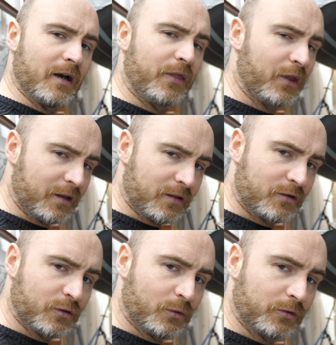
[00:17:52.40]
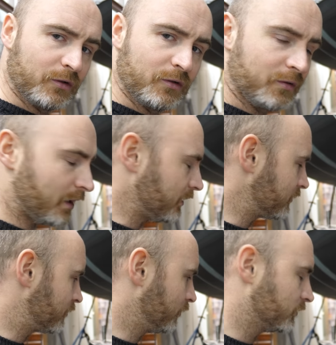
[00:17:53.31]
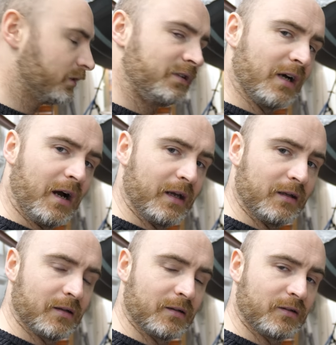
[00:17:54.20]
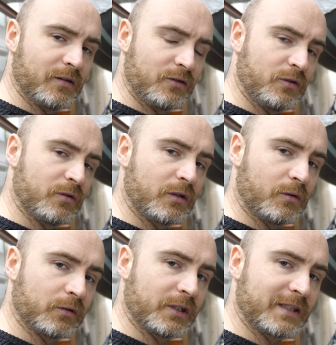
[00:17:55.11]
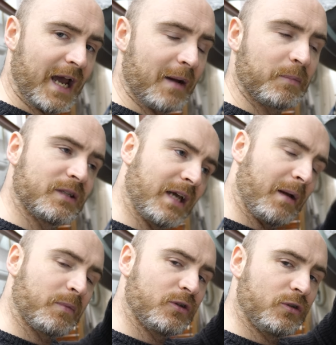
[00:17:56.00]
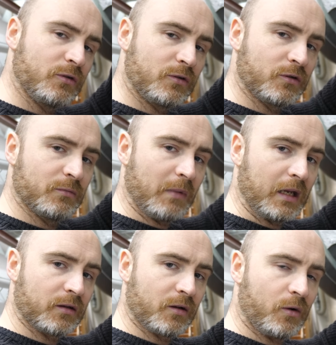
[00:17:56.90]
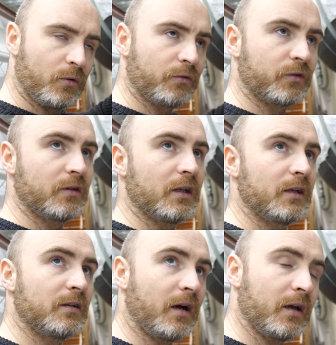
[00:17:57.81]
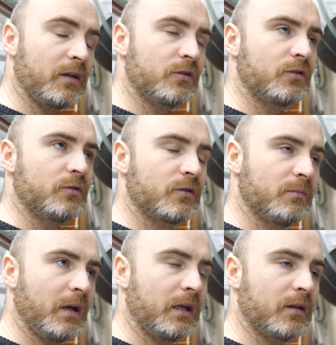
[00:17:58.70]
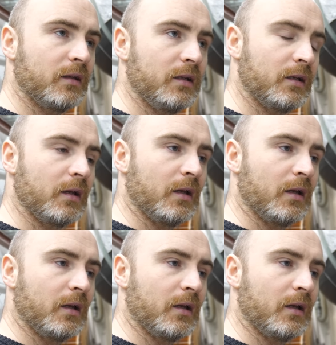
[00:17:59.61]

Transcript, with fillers: I think the tool to do that is called a die. It's, it's usually called a tap. A tap is used to make the holes and then a die is used to make the